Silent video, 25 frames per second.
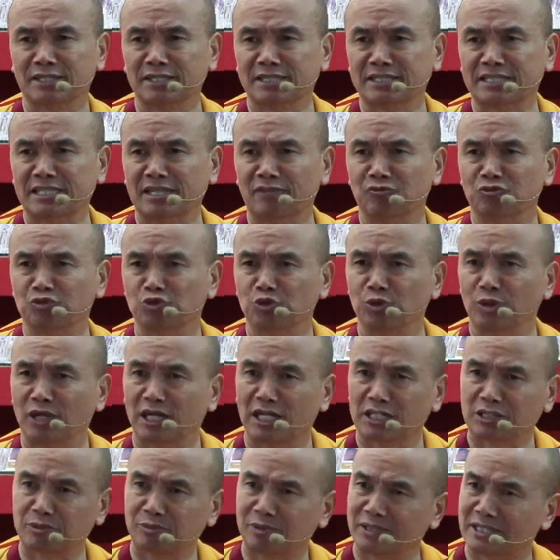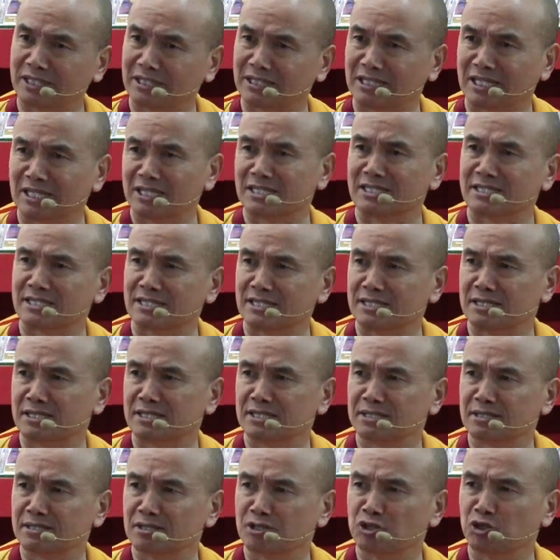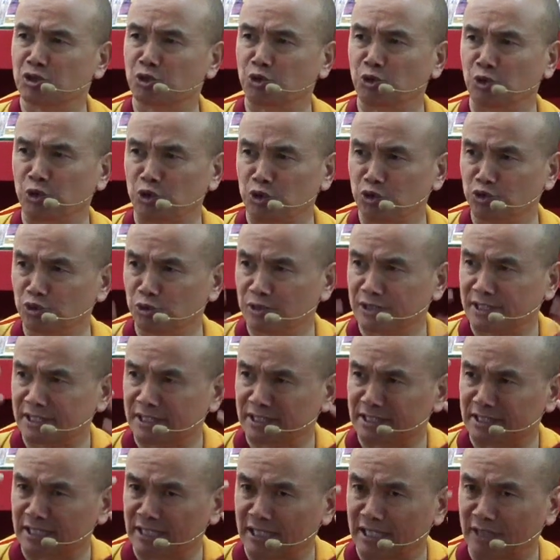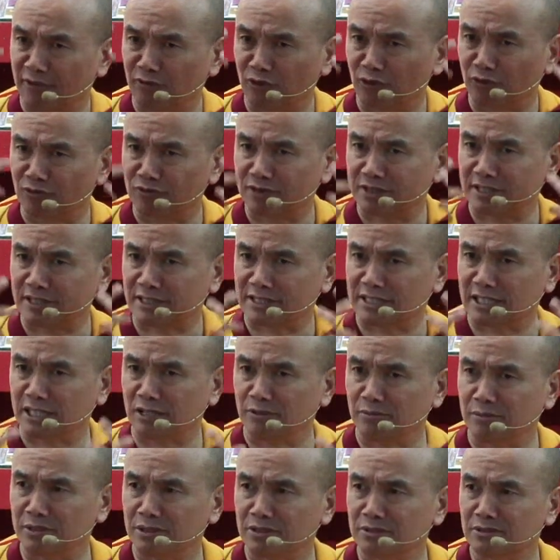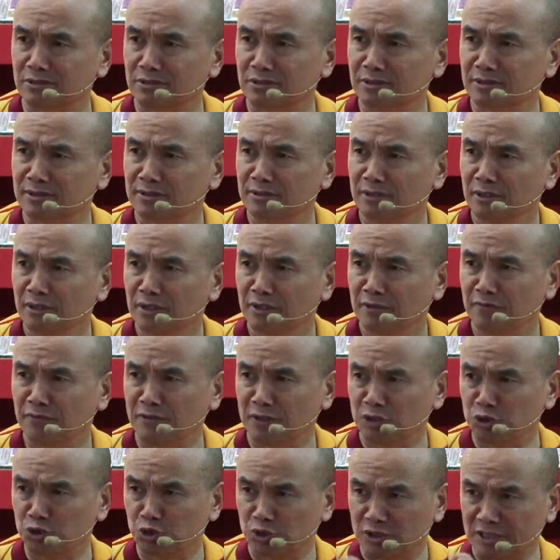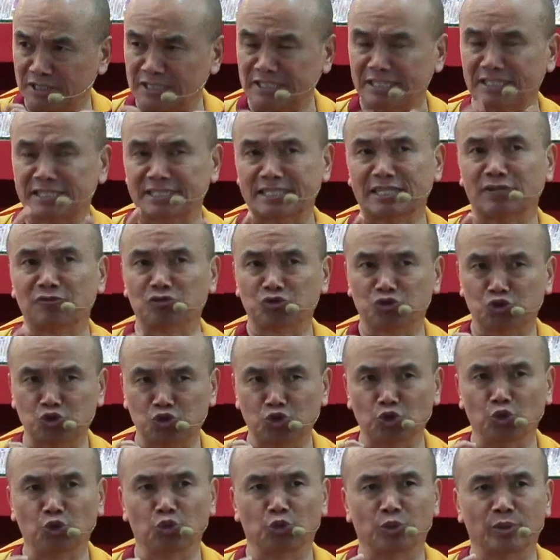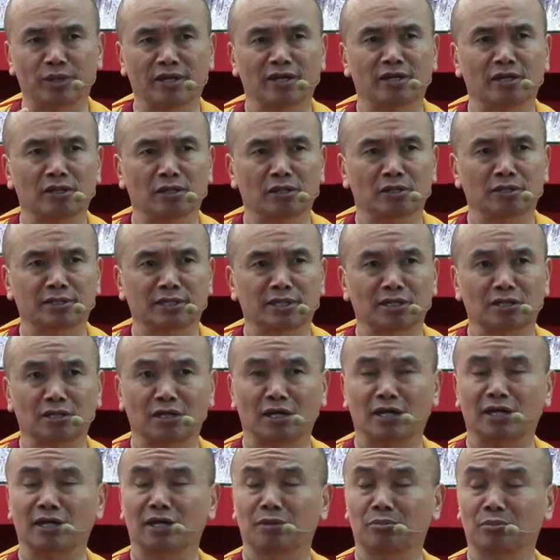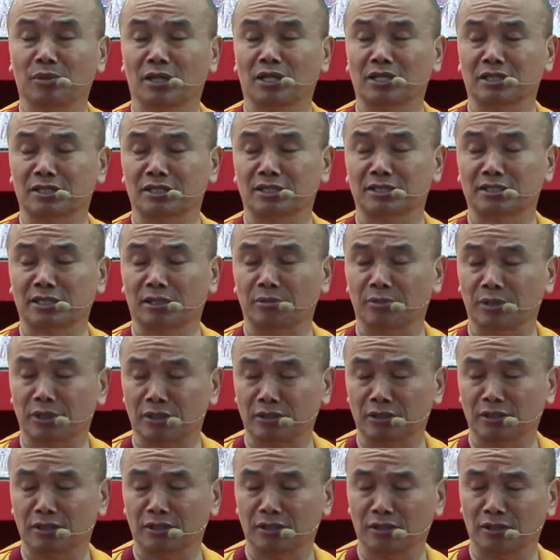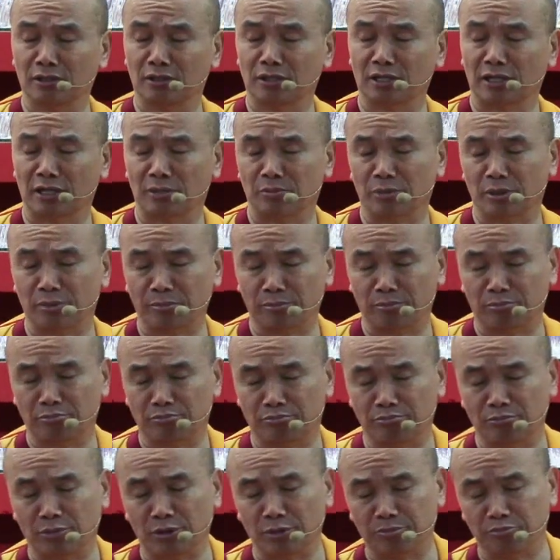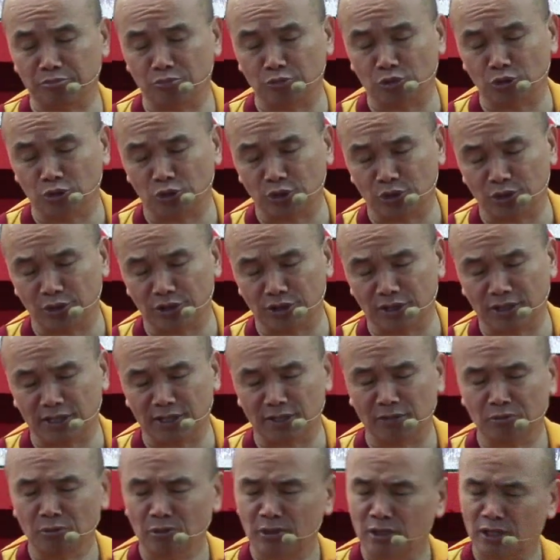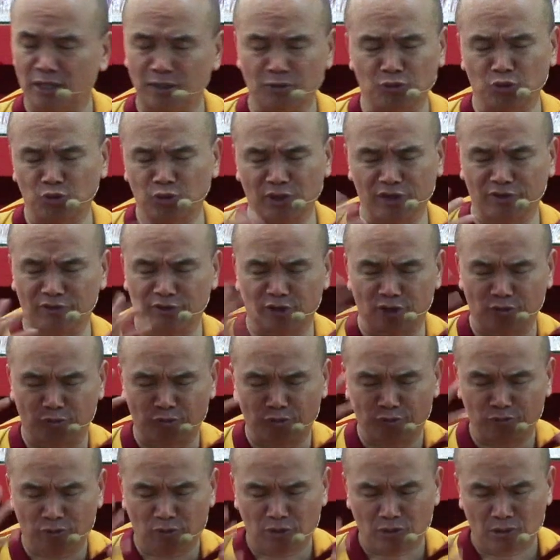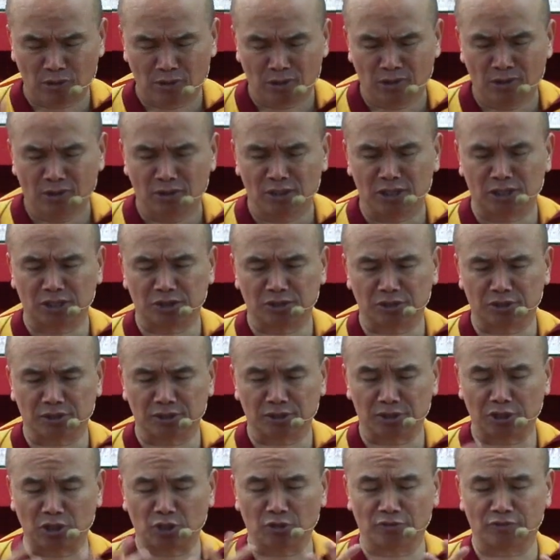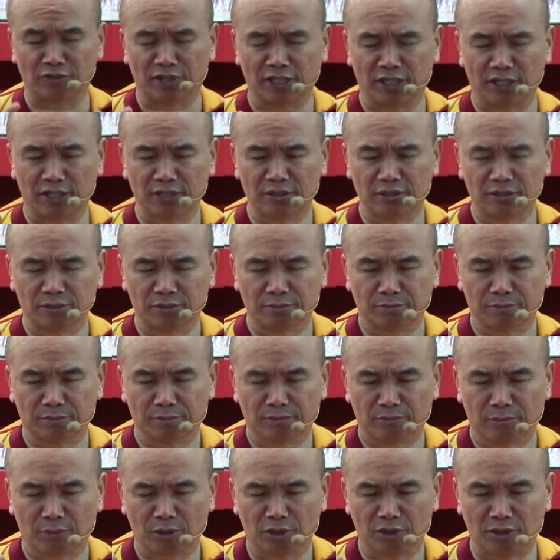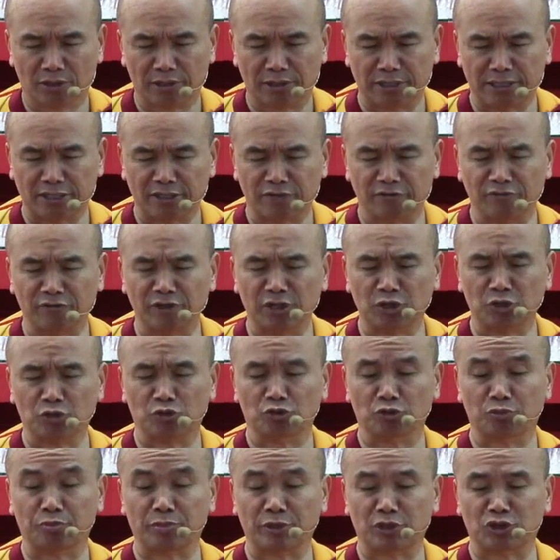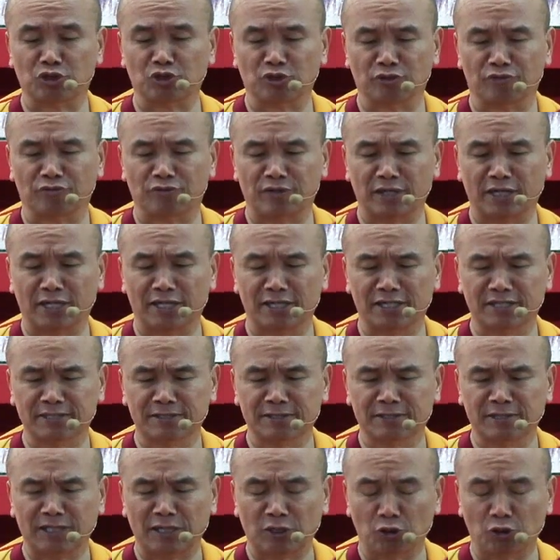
the self to ultimate analysis. Go into the 6 levels of the 6 elements. First, see the self so well that I am like this, I'm a girl, I'm a boy, whatever. Just think of that. get a very good picture of that,